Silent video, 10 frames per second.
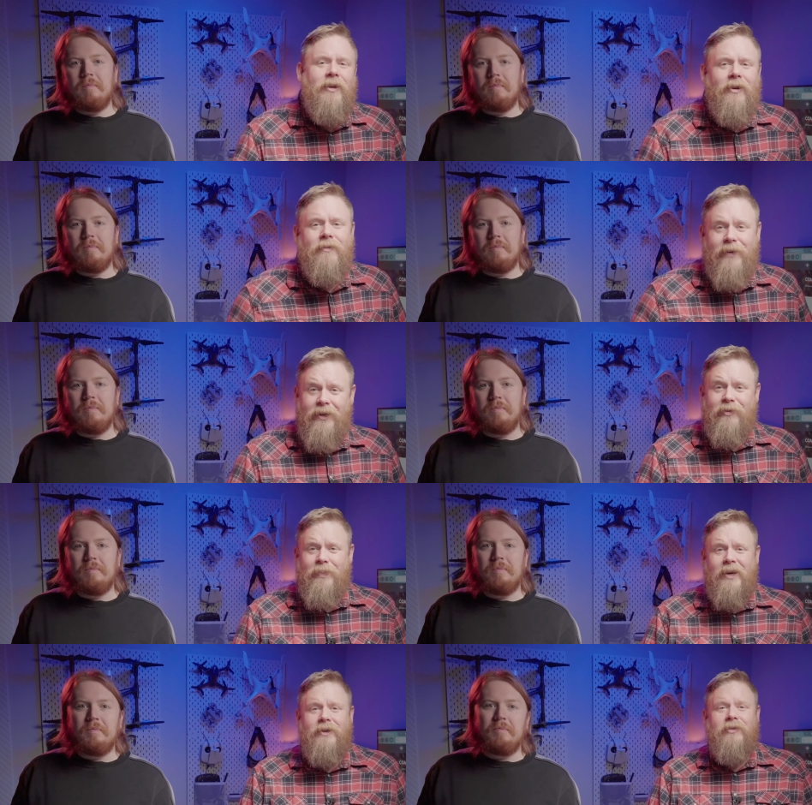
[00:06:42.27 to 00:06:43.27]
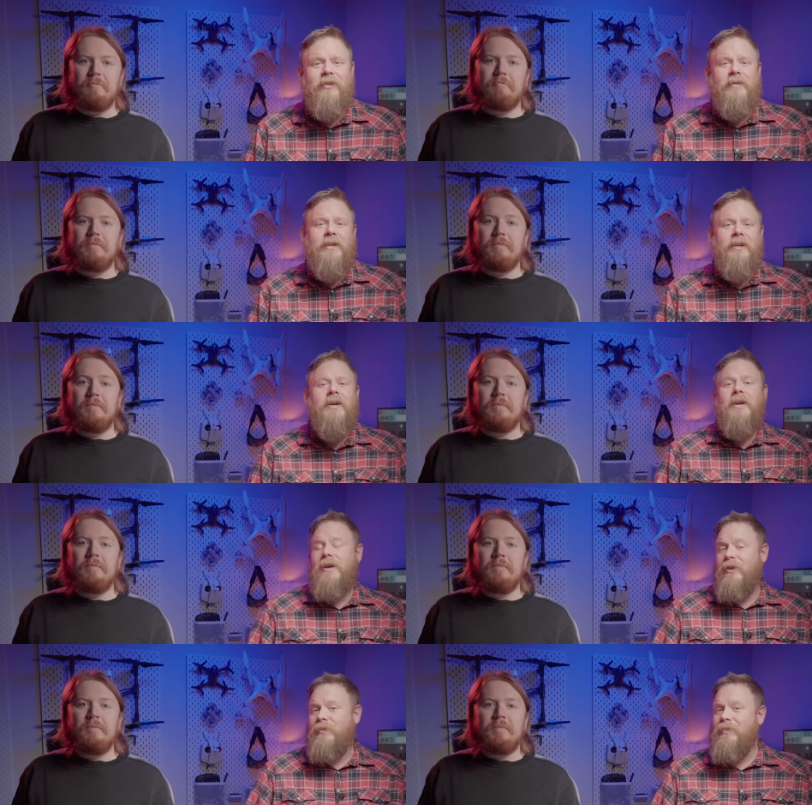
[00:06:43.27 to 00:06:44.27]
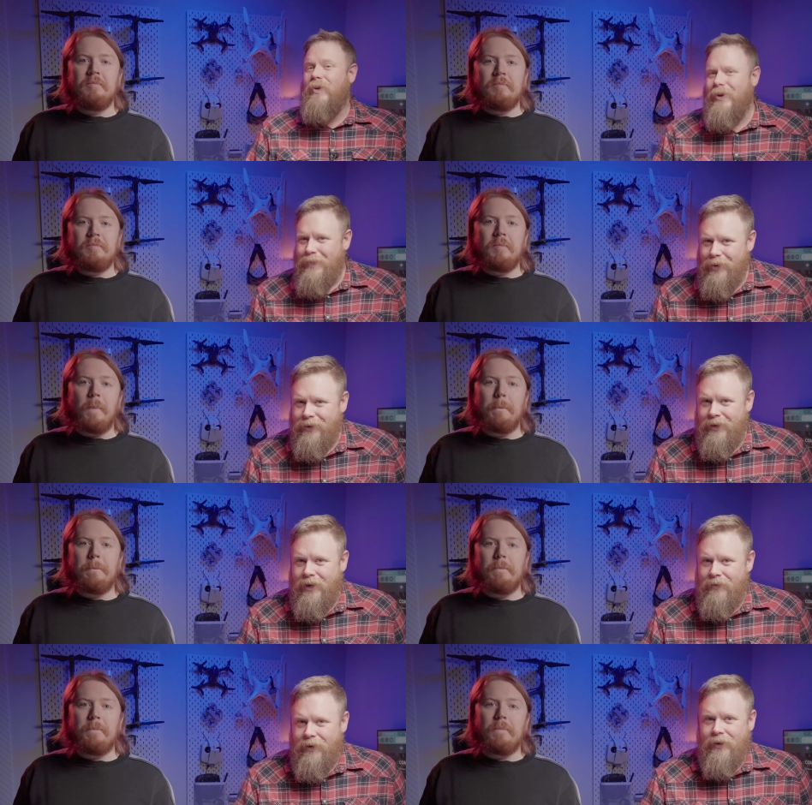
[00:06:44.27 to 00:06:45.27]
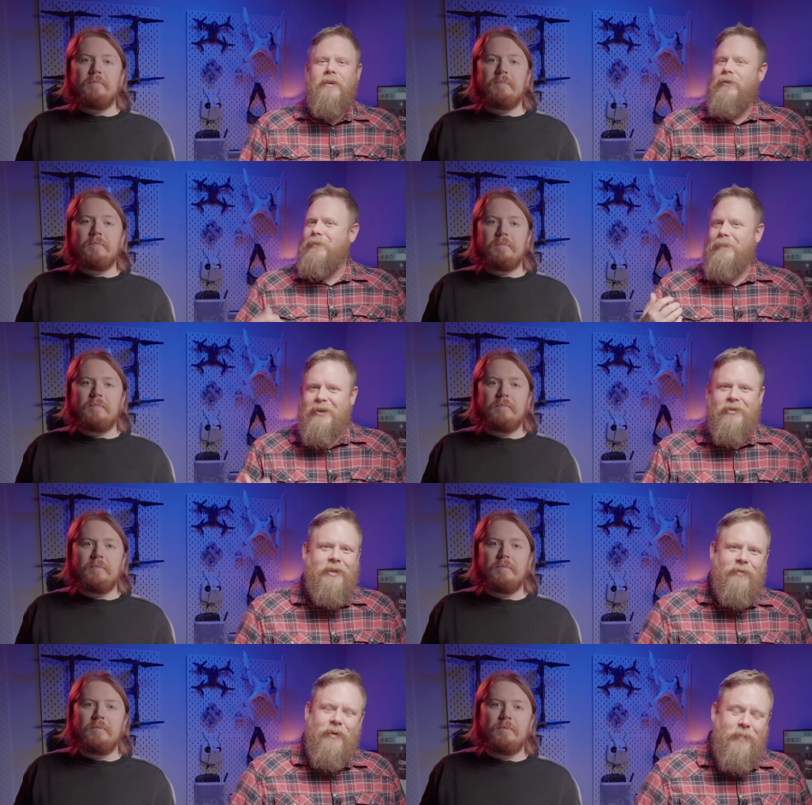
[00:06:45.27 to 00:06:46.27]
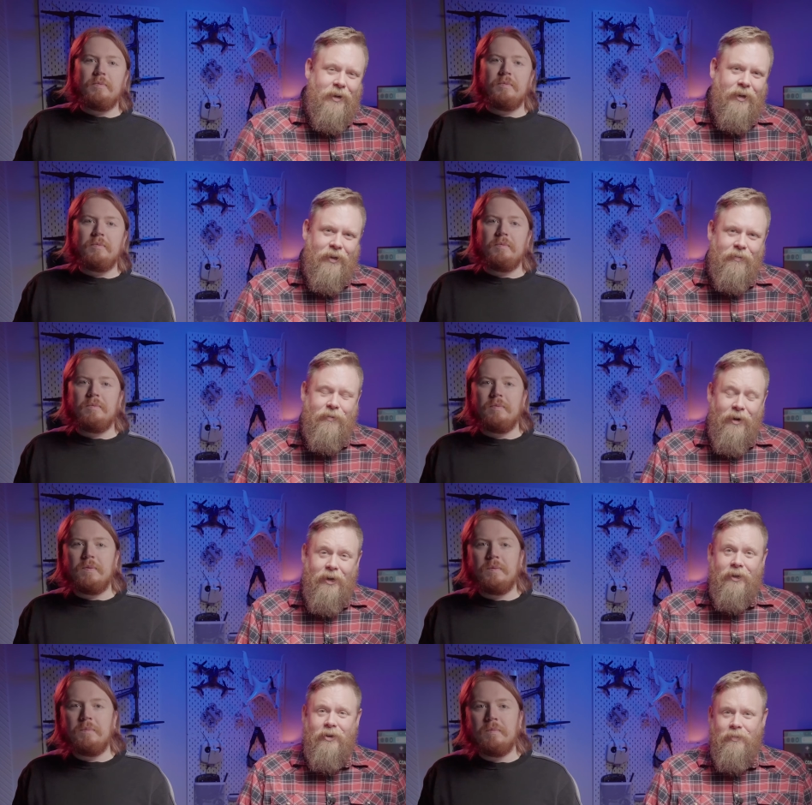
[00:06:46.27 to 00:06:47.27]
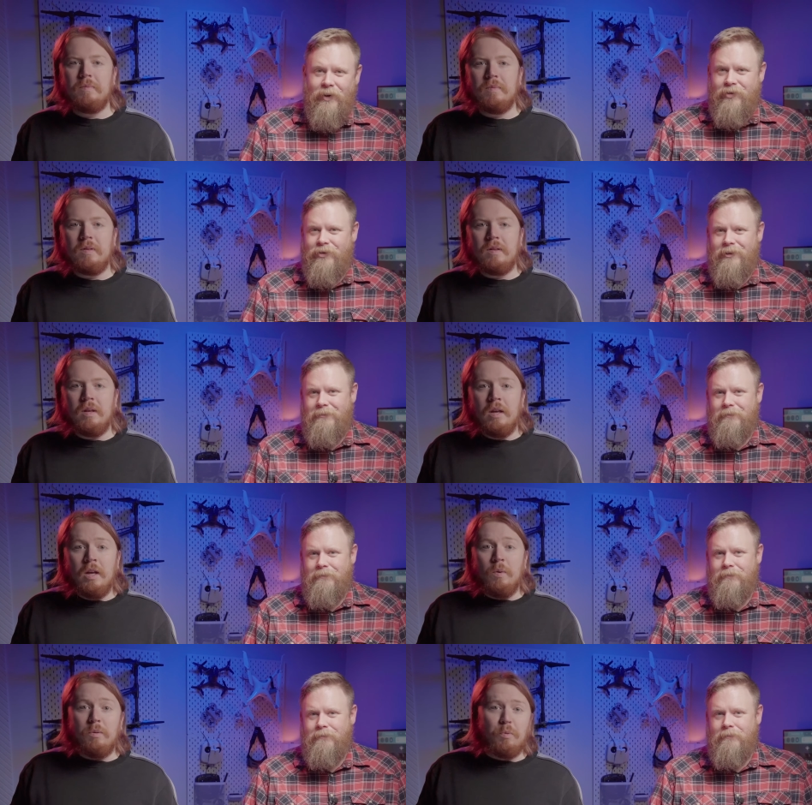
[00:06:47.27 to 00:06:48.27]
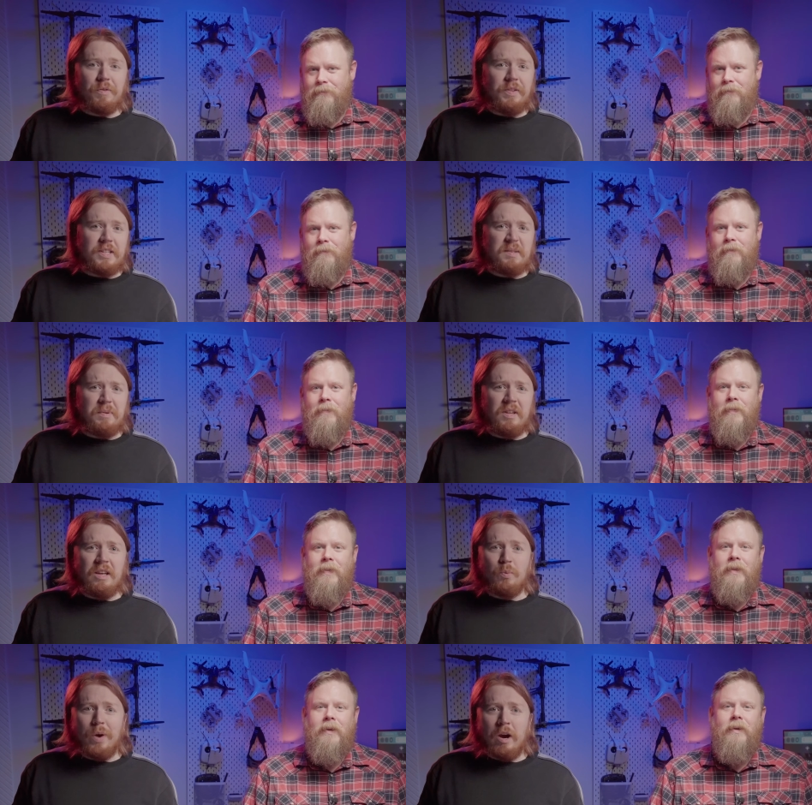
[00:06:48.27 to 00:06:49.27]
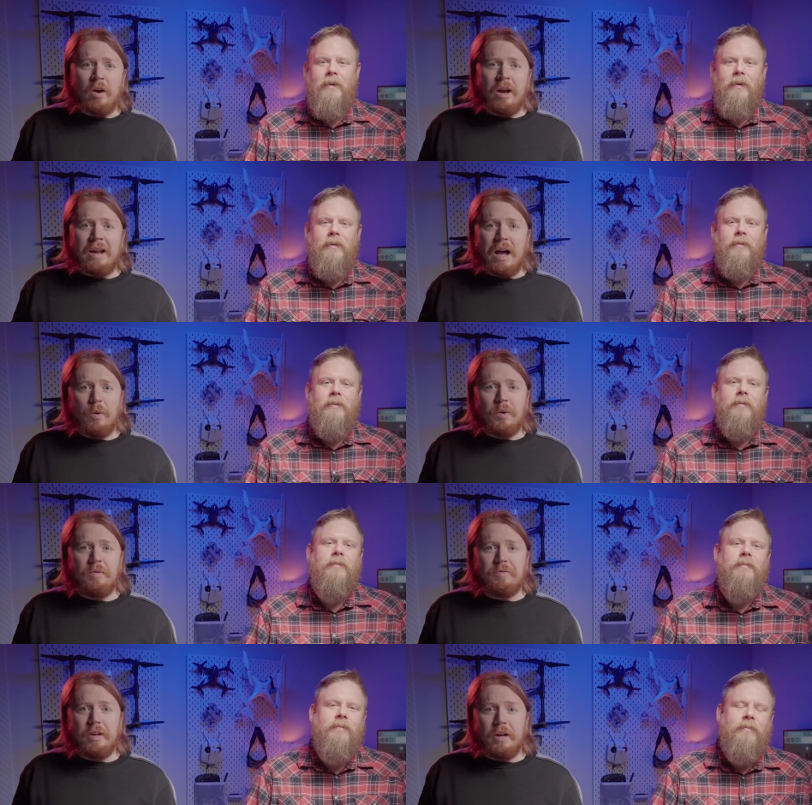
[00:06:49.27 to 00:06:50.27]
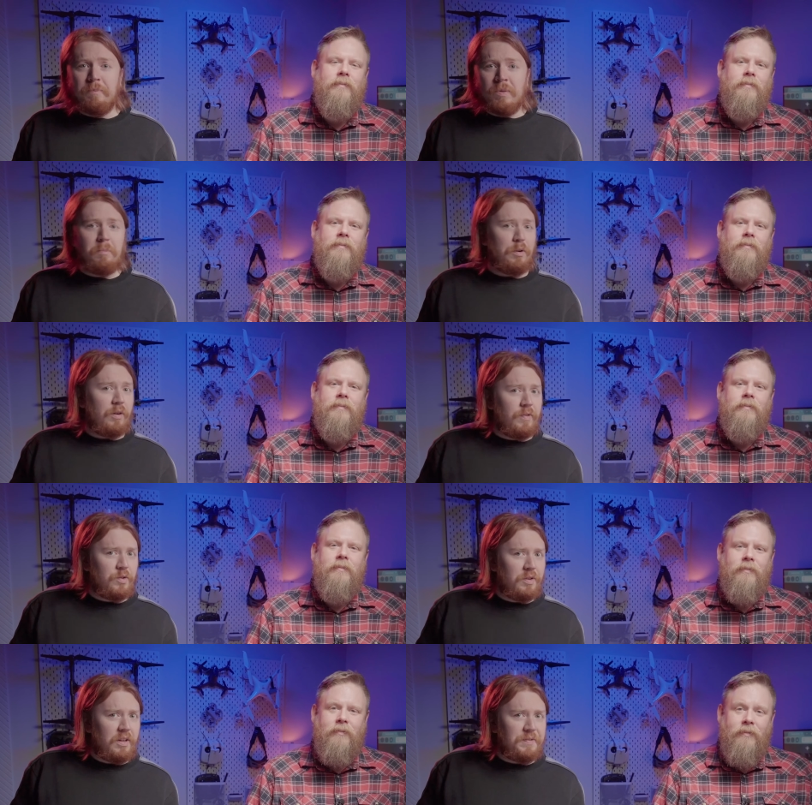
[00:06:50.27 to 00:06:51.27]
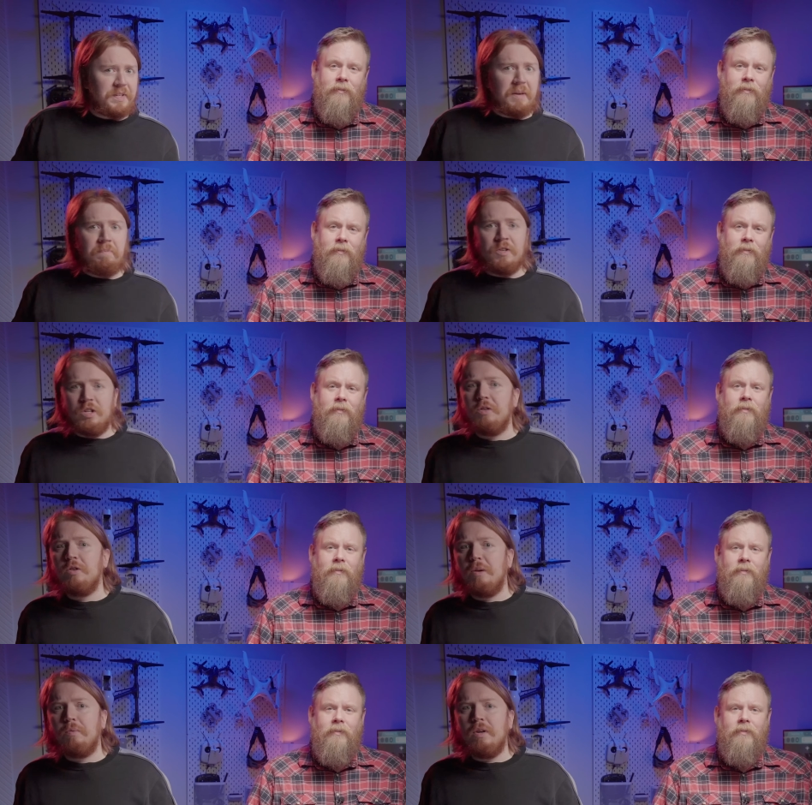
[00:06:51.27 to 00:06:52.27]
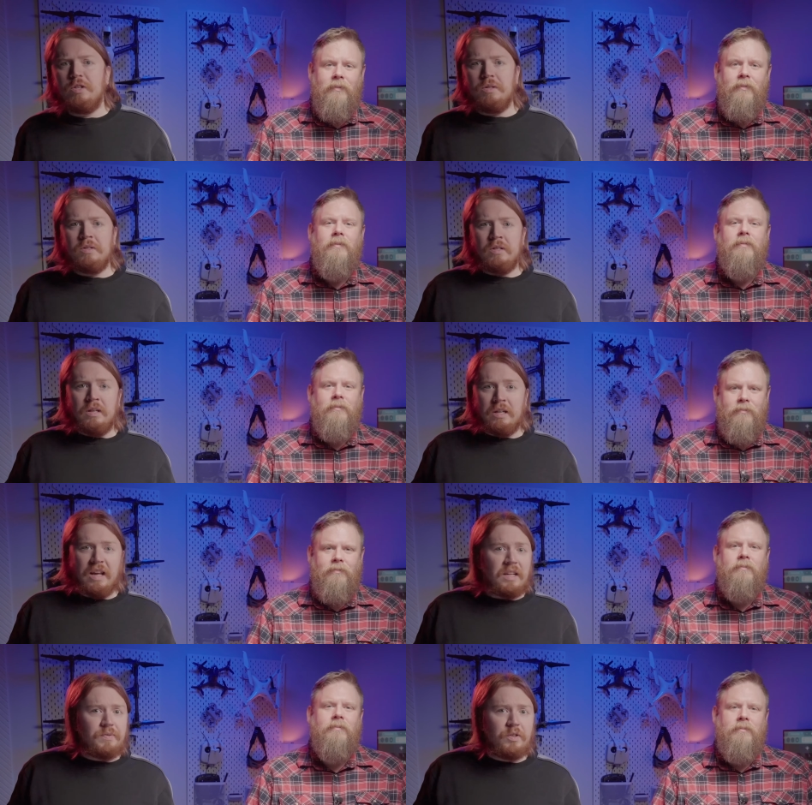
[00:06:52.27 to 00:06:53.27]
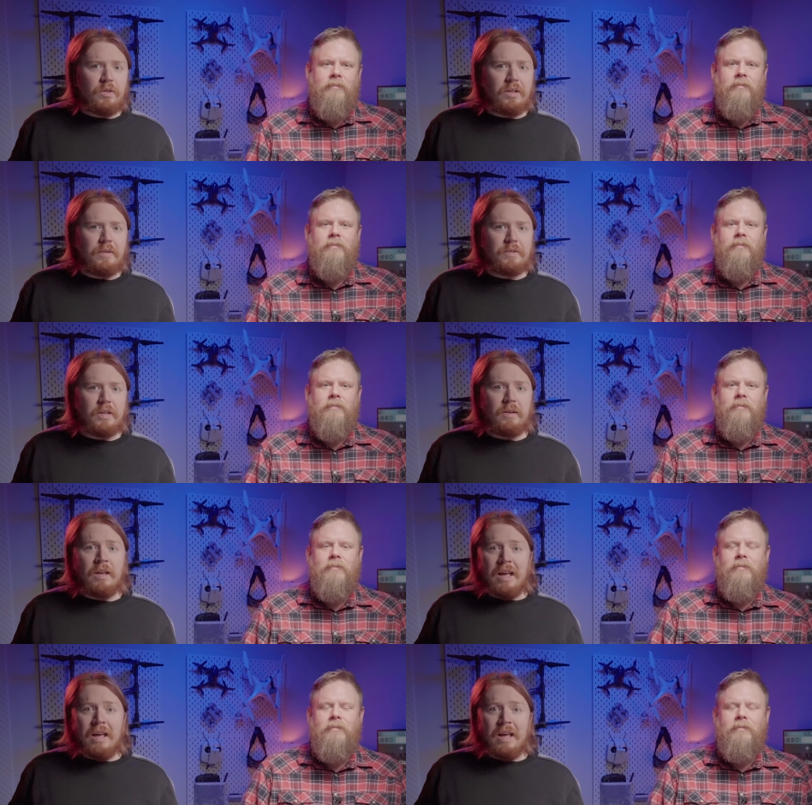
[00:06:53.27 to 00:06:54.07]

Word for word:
Speaker 1: your advanced pilot certificate is more important than ever, especially if you're planning on flying commercially.
Speaker 2: With more flexibility in where and how you can fly beyond visual line of sight, sheltered operations, enhanced visual line of sight,